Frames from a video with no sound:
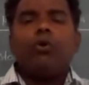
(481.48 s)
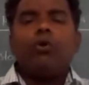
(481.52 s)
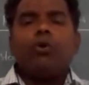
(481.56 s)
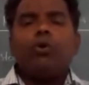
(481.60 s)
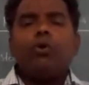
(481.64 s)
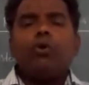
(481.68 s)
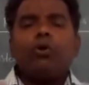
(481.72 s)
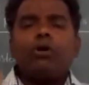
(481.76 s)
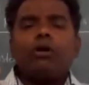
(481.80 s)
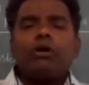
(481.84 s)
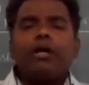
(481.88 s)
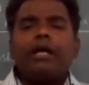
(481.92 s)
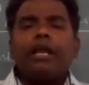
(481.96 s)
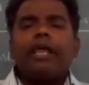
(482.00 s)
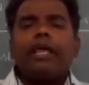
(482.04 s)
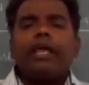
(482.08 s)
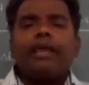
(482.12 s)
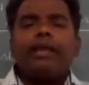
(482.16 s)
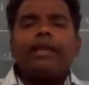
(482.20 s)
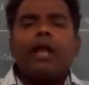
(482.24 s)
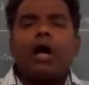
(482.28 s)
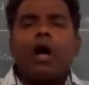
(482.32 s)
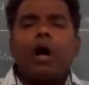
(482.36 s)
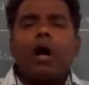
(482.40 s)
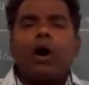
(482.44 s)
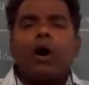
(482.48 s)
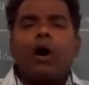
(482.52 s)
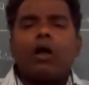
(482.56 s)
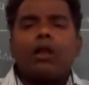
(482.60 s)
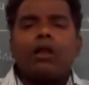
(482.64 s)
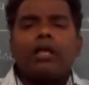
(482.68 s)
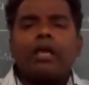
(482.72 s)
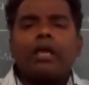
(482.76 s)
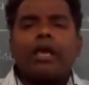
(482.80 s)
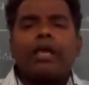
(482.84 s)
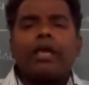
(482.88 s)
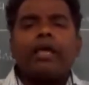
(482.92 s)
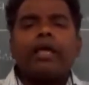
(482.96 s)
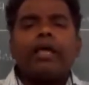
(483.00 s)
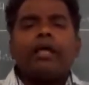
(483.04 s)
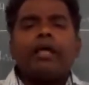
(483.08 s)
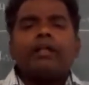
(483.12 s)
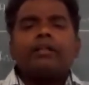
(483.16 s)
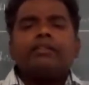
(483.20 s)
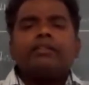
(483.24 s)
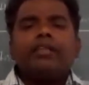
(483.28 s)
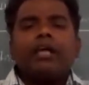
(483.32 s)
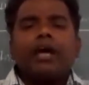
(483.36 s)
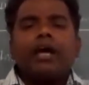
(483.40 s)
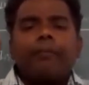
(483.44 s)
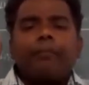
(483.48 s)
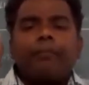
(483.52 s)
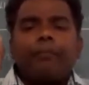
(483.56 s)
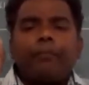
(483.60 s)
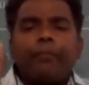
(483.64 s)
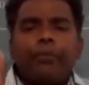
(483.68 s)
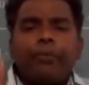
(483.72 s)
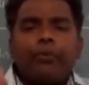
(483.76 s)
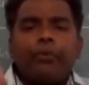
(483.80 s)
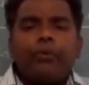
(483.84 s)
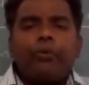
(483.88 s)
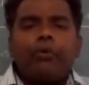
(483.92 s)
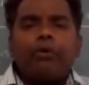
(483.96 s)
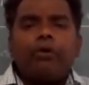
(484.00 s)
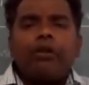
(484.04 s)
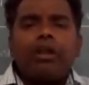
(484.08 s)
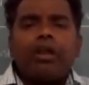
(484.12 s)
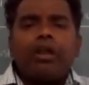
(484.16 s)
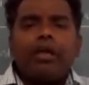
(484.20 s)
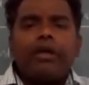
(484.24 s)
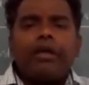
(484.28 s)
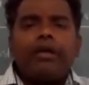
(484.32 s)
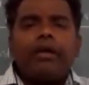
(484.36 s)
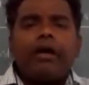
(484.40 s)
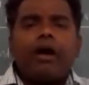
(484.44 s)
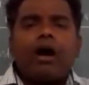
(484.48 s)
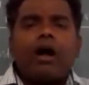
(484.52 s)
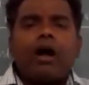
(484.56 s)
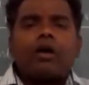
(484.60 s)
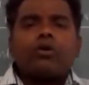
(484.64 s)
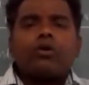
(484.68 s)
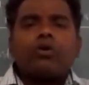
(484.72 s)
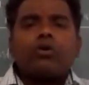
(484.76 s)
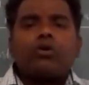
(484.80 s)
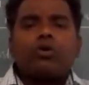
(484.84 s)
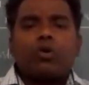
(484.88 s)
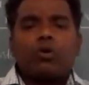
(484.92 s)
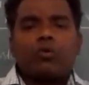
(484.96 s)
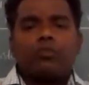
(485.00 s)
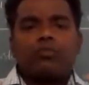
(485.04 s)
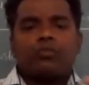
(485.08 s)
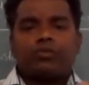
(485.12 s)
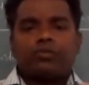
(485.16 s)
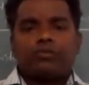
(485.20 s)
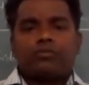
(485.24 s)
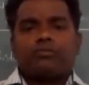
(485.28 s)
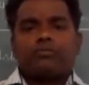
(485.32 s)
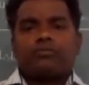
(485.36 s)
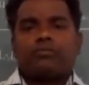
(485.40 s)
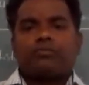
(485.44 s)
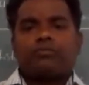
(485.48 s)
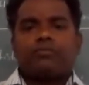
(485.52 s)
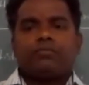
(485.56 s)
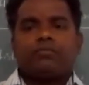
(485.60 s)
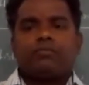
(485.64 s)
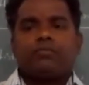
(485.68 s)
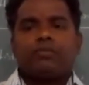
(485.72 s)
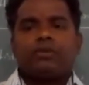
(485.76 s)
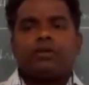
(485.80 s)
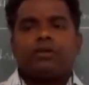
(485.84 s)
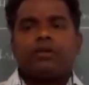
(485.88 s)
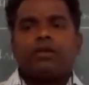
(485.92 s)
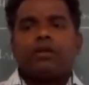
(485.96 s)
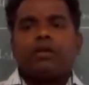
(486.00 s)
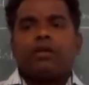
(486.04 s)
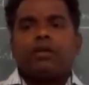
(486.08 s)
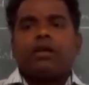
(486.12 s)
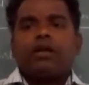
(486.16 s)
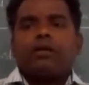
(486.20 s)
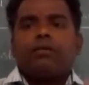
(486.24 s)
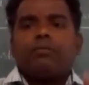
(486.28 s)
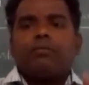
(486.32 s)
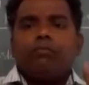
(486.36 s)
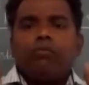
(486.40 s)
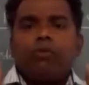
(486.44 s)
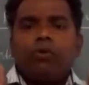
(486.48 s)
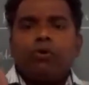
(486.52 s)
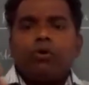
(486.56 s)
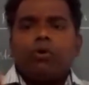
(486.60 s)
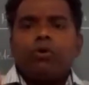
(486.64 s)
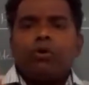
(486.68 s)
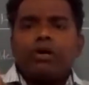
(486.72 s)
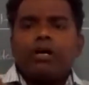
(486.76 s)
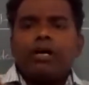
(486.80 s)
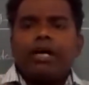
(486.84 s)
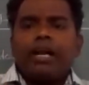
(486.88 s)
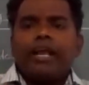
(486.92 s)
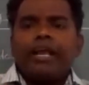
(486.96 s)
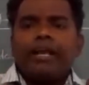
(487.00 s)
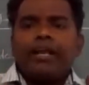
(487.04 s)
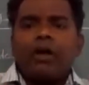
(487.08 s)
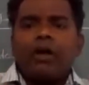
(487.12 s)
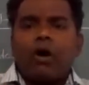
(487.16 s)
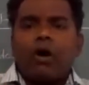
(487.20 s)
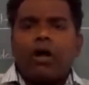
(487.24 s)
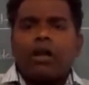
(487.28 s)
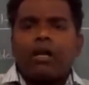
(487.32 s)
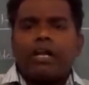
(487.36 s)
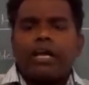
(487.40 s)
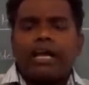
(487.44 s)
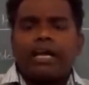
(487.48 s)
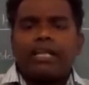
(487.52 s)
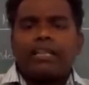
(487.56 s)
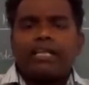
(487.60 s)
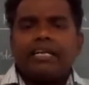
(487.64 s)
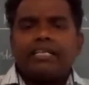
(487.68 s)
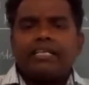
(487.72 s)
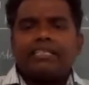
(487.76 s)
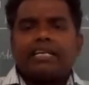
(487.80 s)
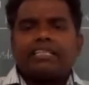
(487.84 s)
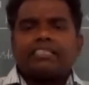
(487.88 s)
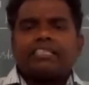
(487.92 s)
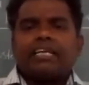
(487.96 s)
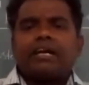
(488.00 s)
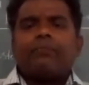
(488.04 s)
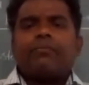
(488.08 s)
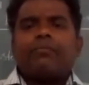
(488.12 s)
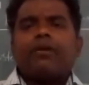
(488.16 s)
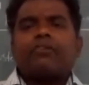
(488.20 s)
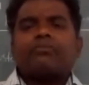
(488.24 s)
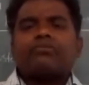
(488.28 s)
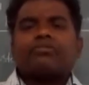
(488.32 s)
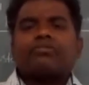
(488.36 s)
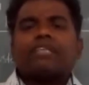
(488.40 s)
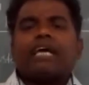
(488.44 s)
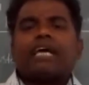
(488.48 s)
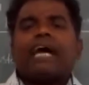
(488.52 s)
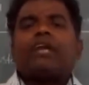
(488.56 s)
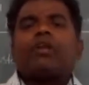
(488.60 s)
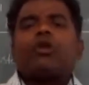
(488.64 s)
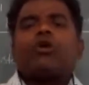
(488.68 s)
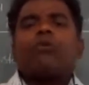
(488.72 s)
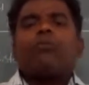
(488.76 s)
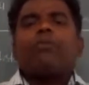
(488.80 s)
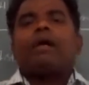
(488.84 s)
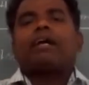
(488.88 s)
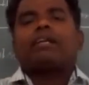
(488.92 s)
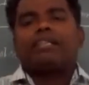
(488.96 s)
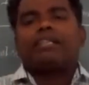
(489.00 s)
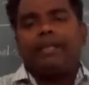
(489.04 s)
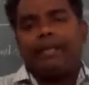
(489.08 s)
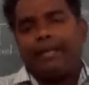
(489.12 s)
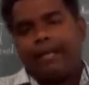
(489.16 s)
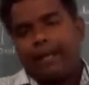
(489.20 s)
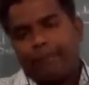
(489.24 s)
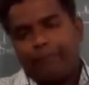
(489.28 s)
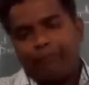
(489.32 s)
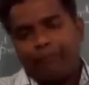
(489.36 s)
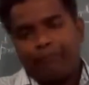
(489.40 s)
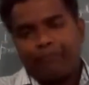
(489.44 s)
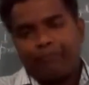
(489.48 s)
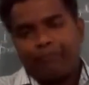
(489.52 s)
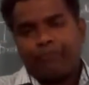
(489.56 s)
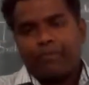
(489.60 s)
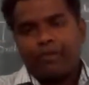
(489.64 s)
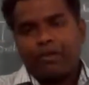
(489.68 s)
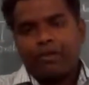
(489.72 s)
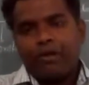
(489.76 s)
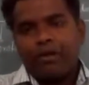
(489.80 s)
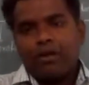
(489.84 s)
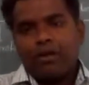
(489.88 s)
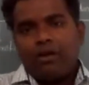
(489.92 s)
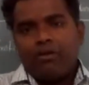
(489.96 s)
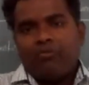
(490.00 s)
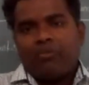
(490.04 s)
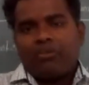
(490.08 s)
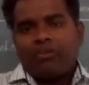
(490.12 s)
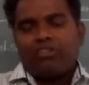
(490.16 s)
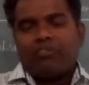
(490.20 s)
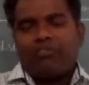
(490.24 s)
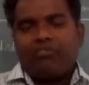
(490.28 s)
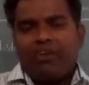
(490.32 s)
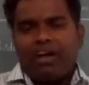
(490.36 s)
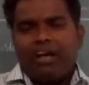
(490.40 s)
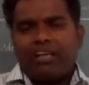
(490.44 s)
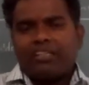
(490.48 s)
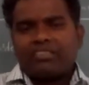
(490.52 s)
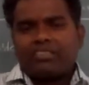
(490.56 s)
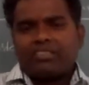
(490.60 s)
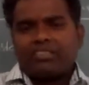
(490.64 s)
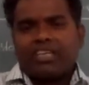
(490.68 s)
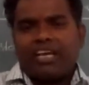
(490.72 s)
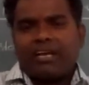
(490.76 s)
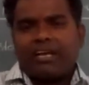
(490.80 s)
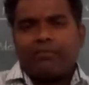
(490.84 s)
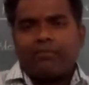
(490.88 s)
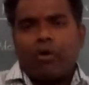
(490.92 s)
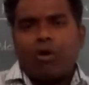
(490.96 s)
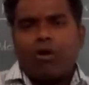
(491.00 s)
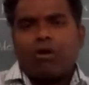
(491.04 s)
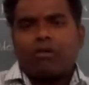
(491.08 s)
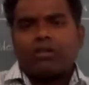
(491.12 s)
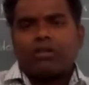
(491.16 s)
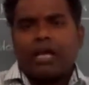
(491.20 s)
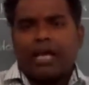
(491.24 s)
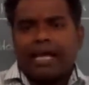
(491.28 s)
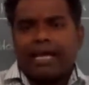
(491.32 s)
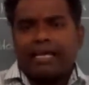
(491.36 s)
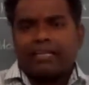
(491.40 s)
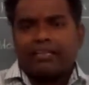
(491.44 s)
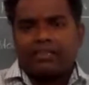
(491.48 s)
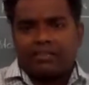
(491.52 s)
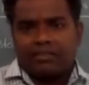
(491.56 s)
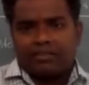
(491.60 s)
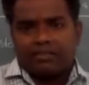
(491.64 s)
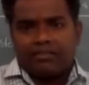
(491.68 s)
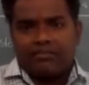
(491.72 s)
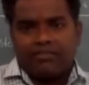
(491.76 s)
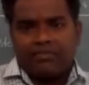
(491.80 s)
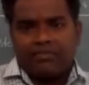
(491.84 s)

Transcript: Blue-green algae, they are purely autotrophs. Blue-green algae, that is example of cyanobacteria. For the first time on the earth,